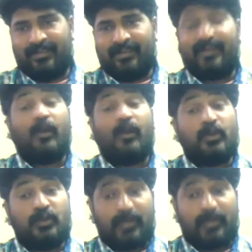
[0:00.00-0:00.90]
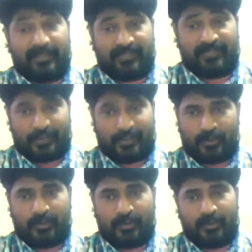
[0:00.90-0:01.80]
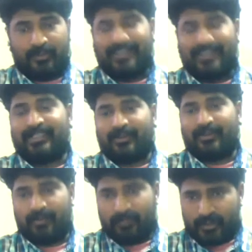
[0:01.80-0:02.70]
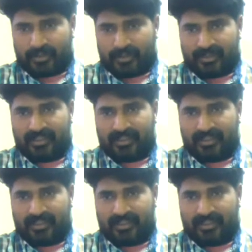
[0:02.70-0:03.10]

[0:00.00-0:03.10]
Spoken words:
I also request you to not to beat around the bush.